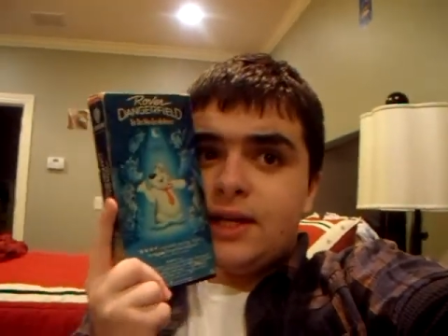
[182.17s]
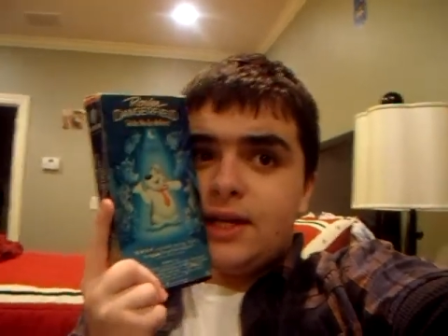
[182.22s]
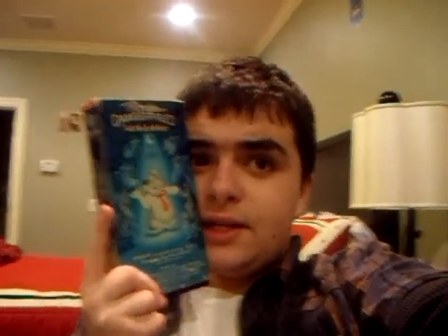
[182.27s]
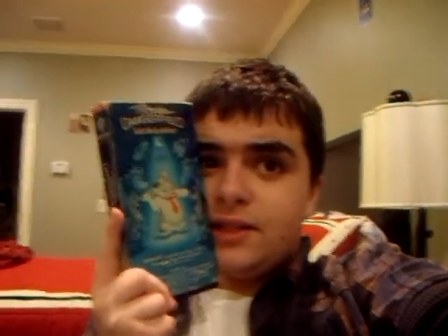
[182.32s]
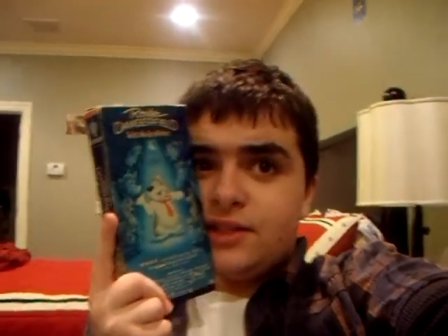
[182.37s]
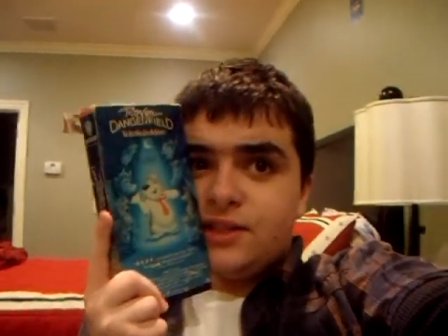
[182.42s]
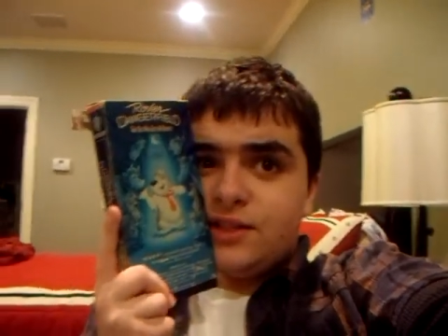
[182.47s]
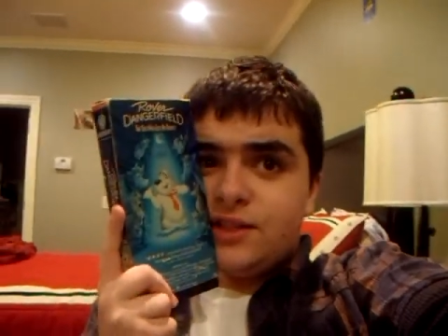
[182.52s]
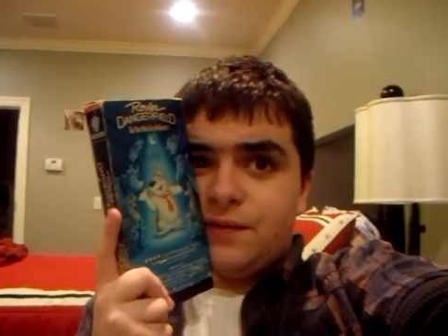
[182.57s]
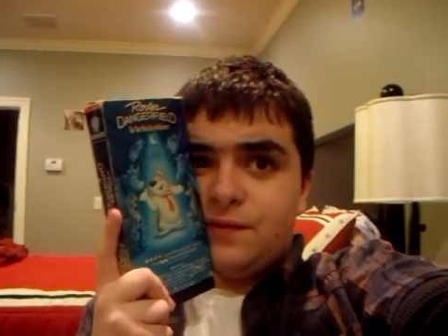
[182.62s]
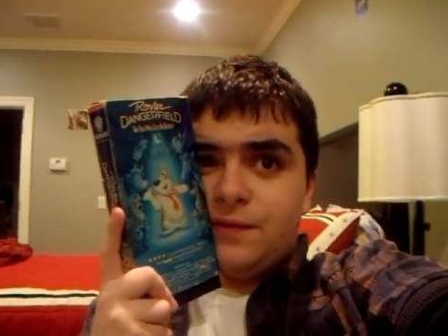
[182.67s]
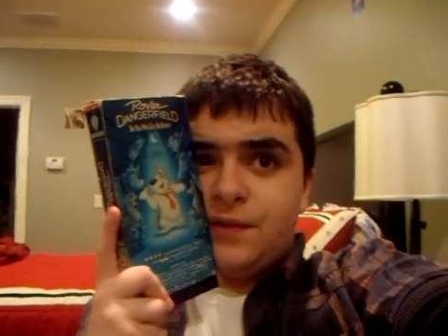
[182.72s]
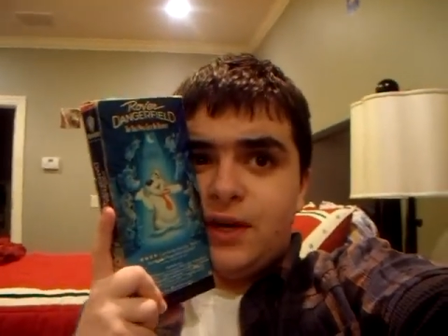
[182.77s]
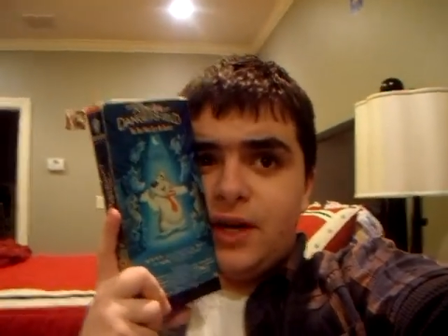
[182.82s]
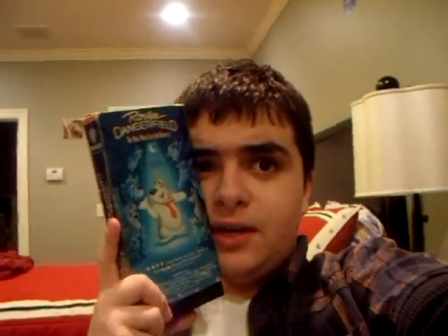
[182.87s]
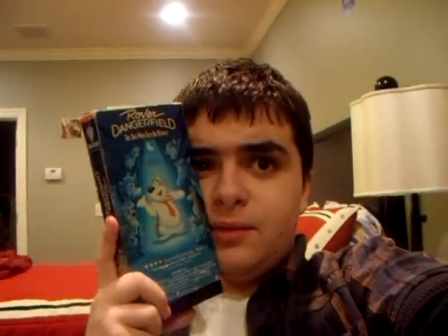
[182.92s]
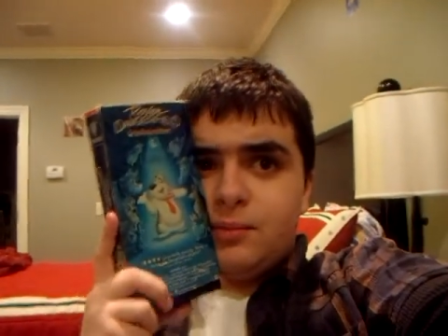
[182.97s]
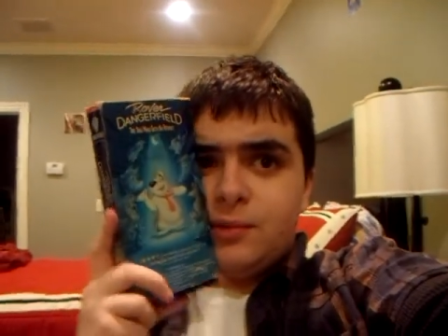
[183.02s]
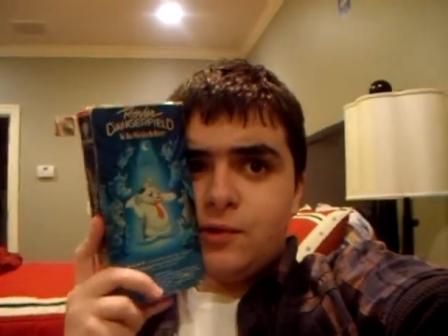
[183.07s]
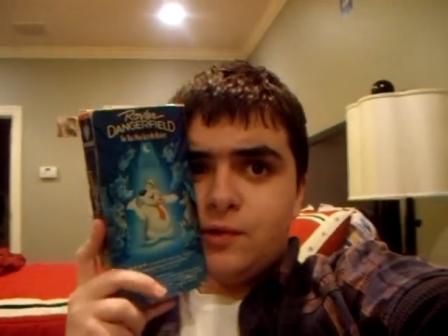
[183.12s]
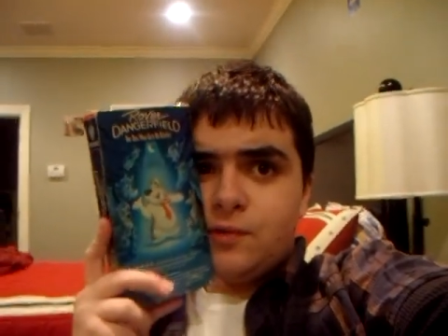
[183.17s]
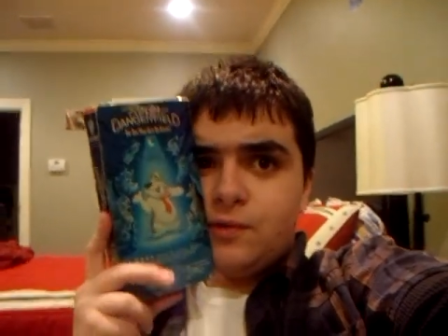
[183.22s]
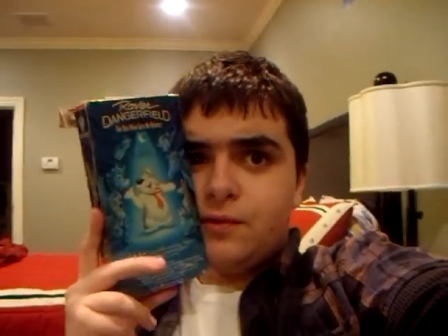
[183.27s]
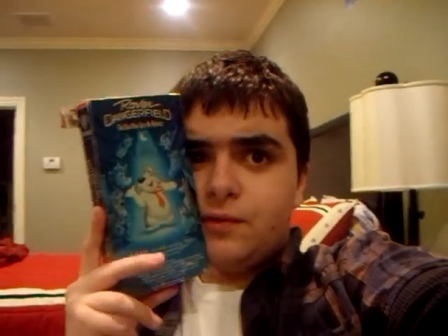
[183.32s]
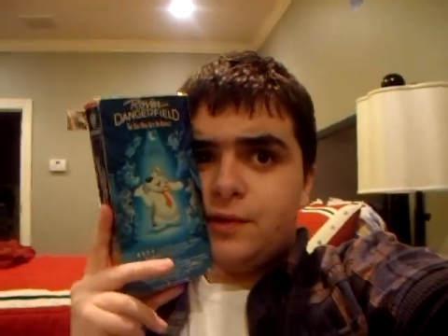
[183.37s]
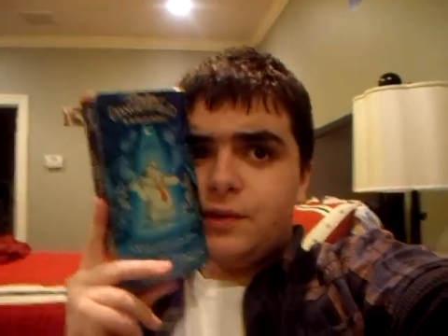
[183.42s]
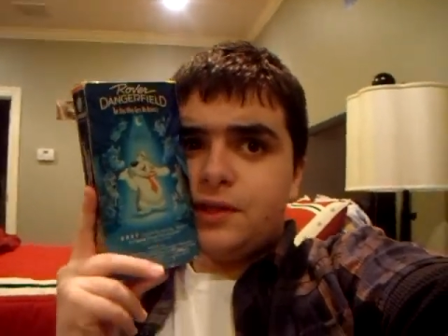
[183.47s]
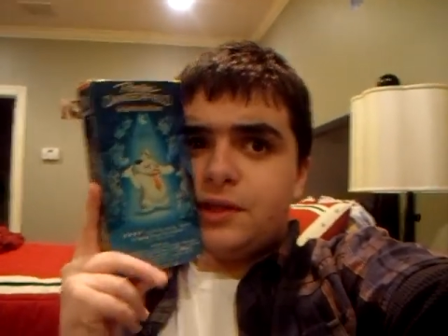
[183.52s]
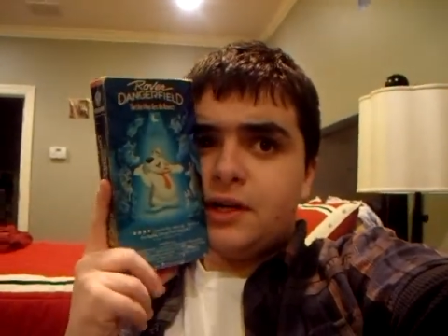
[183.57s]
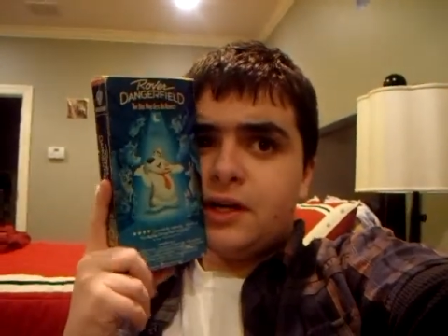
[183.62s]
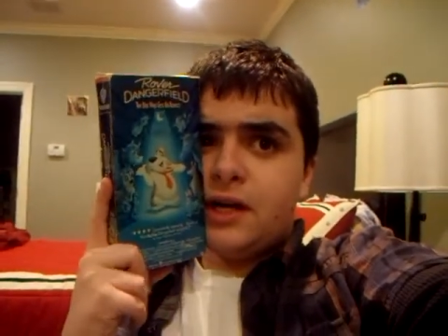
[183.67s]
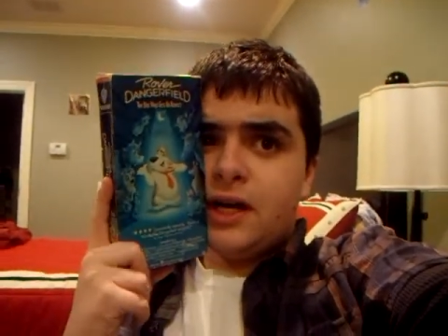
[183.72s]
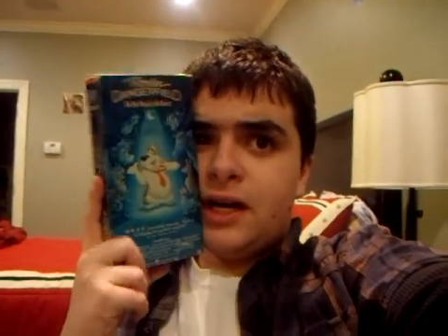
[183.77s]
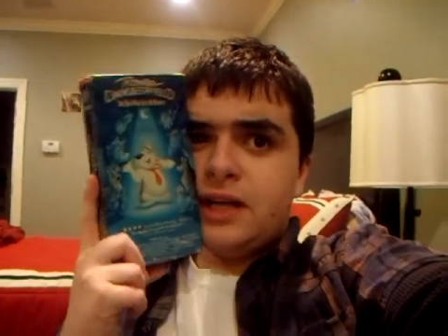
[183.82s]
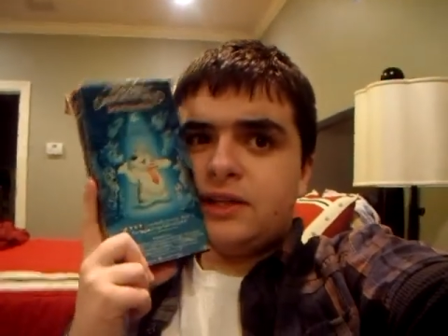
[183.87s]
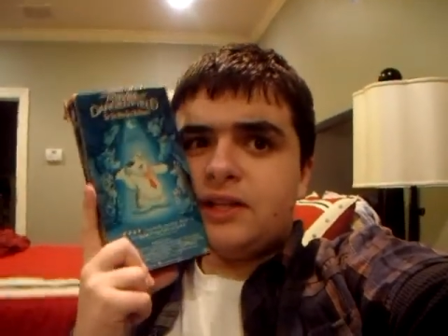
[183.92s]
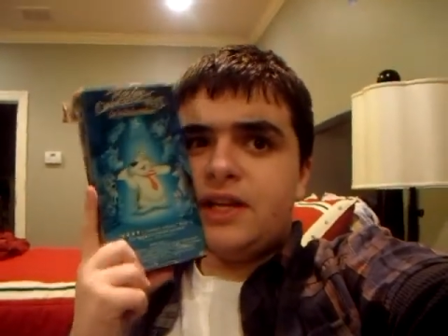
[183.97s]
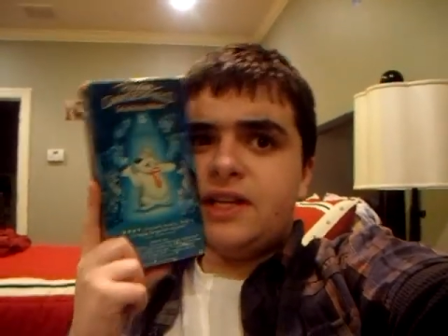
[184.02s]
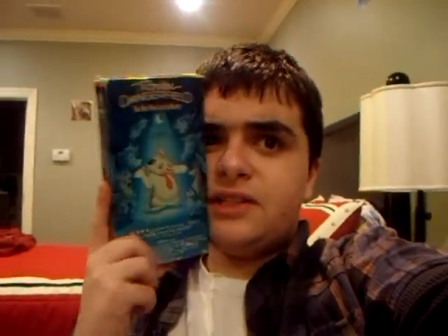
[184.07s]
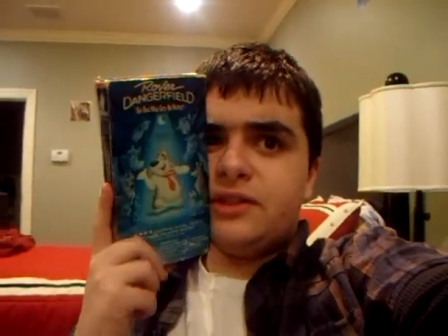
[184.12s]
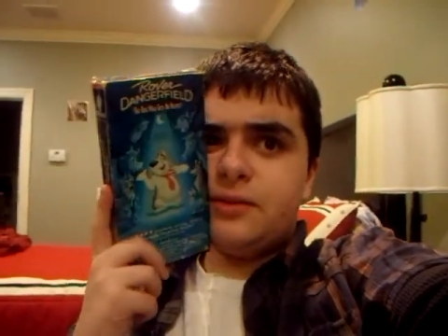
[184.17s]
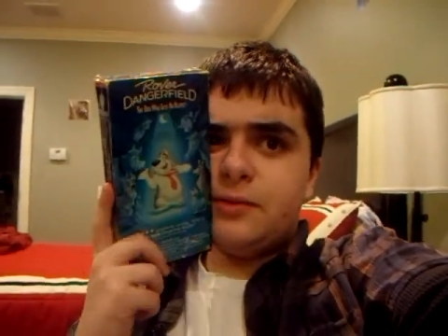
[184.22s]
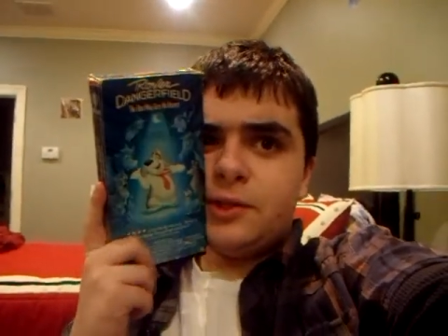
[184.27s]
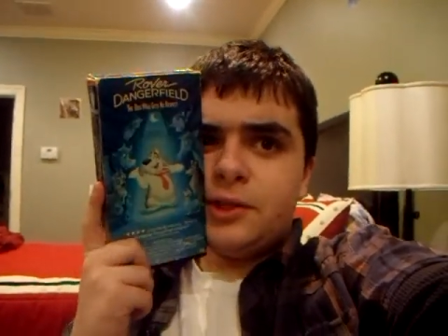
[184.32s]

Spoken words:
It's just a fun movie. I like the